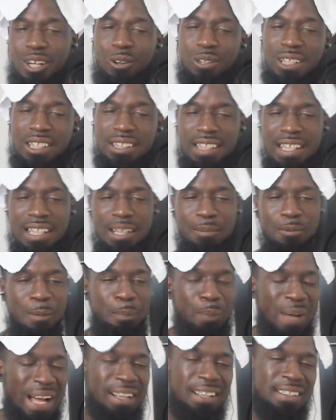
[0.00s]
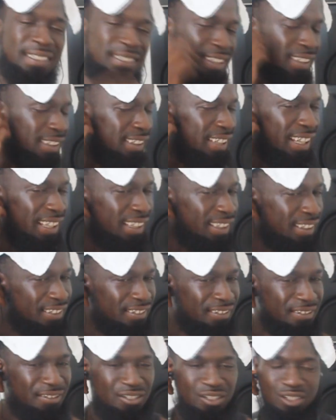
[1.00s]
We're only dealing with bangers today.
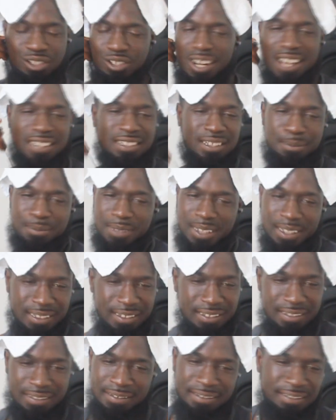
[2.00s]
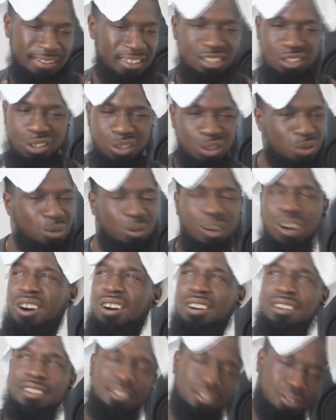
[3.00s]
Trust me. It's too
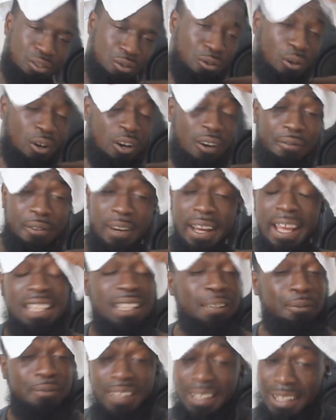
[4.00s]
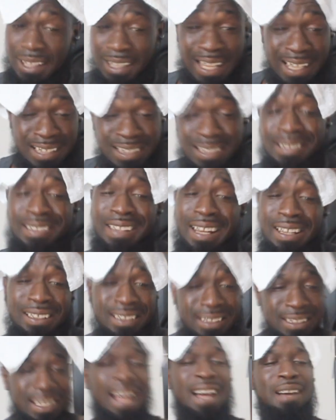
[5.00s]
hot for anything less
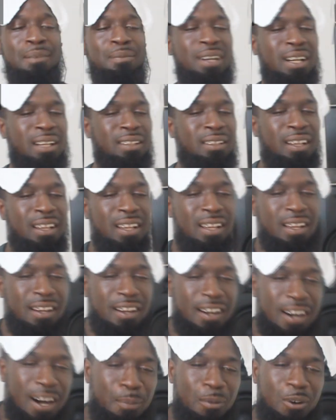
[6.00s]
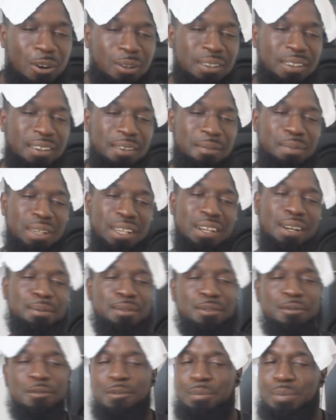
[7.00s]
than that, man. Come on, big up
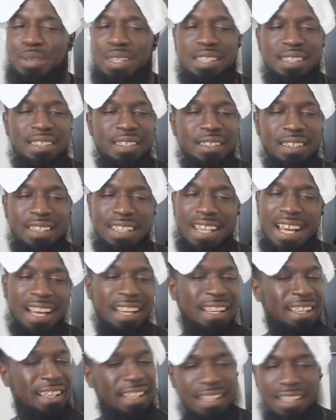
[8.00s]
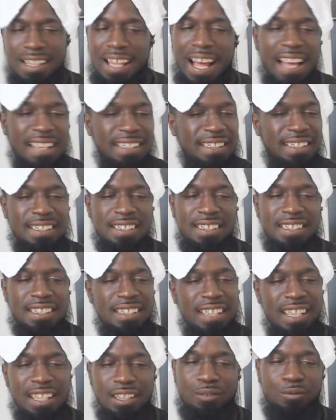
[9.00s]
Skorebeezy on that. Like, since
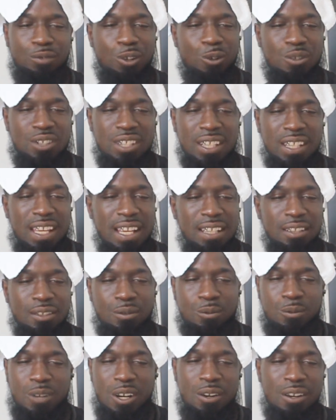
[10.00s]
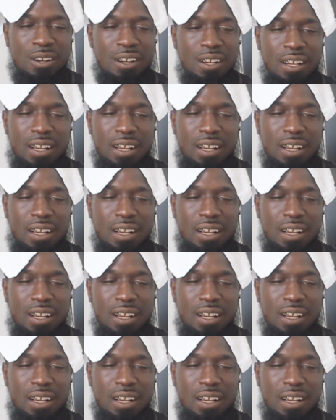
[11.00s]
he's hit the roads again as well,